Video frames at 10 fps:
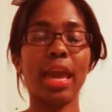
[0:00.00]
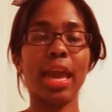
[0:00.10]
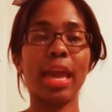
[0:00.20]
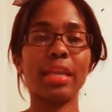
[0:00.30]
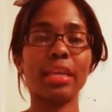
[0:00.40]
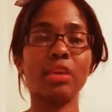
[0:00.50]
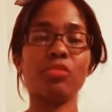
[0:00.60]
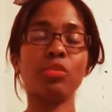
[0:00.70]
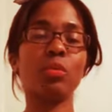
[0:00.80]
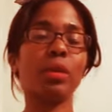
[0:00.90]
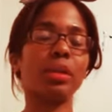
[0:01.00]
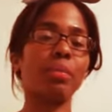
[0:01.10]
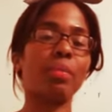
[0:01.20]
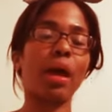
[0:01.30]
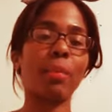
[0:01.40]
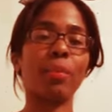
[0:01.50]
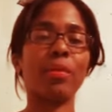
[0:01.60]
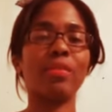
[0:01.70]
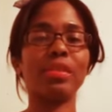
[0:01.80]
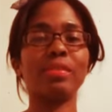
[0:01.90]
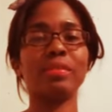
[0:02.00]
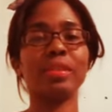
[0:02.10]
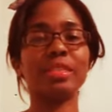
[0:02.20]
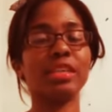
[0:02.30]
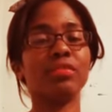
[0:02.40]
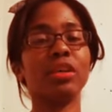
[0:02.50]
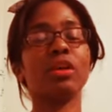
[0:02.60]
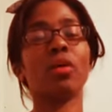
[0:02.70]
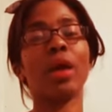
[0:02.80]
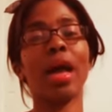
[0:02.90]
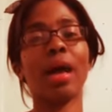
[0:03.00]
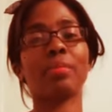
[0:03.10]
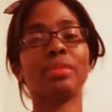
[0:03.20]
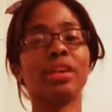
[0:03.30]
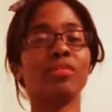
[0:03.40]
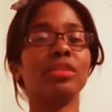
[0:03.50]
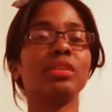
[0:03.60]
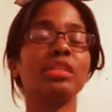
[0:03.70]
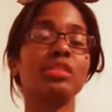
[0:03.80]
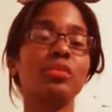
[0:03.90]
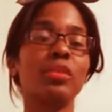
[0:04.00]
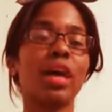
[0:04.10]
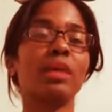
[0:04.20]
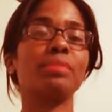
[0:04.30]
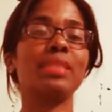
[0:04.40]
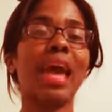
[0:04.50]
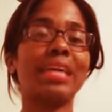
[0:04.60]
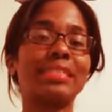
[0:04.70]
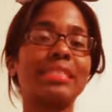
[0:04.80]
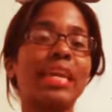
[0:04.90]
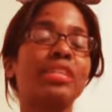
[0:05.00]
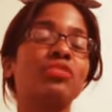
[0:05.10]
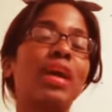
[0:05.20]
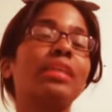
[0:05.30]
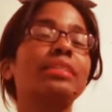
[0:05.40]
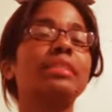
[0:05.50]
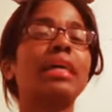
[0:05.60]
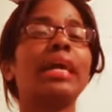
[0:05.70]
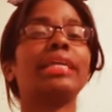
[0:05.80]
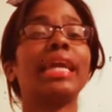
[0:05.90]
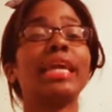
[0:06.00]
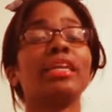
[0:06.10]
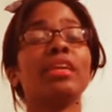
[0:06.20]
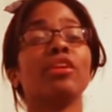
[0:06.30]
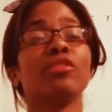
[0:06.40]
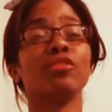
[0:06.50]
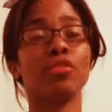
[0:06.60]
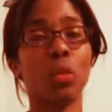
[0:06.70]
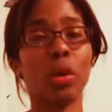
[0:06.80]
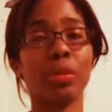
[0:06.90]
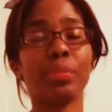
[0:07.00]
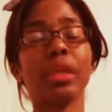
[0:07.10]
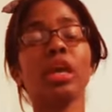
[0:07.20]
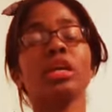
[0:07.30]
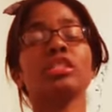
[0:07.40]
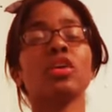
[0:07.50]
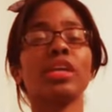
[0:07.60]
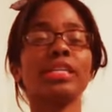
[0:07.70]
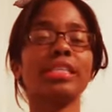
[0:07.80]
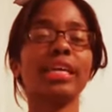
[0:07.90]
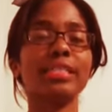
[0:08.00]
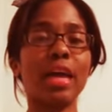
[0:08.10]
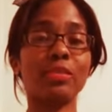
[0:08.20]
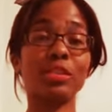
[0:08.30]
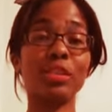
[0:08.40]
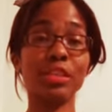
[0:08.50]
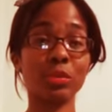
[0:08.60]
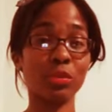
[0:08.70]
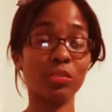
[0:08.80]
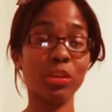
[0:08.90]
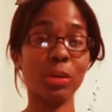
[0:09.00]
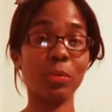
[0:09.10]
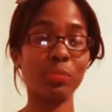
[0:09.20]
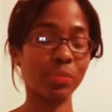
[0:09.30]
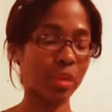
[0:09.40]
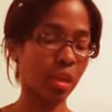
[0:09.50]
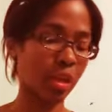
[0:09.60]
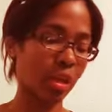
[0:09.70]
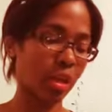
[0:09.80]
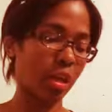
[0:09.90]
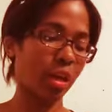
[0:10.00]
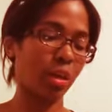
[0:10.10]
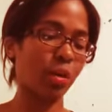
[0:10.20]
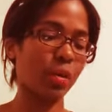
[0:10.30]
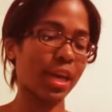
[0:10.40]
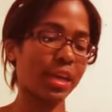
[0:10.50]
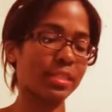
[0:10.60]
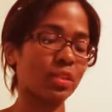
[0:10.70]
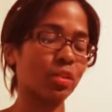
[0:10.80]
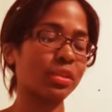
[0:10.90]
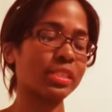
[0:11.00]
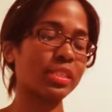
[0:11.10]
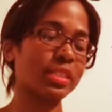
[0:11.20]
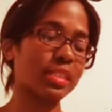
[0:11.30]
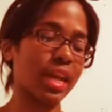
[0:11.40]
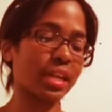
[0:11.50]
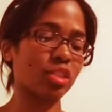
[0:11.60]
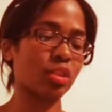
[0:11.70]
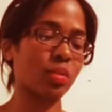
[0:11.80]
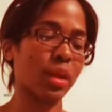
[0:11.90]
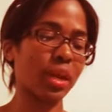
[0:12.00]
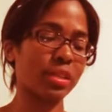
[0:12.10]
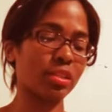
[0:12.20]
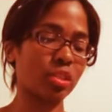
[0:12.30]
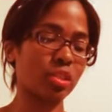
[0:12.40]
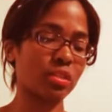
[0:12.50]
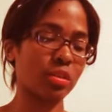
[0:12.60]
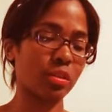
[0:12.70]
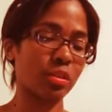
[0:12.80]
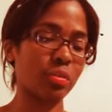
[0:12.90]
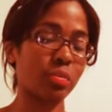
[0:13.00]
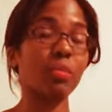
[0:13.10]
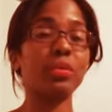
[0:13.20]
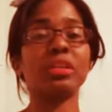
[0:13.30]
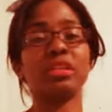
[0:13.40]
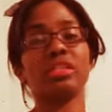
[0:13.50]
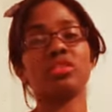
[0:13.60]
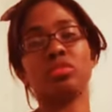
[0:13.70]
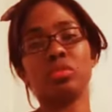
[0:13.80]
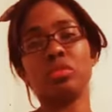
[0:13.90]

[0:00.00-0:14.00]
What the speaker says: And if you want to pop on the TV Co app, definitely do that. I'm at SageValentine84. So let's get down to this review. Okay, so Christy's the HOH, but really is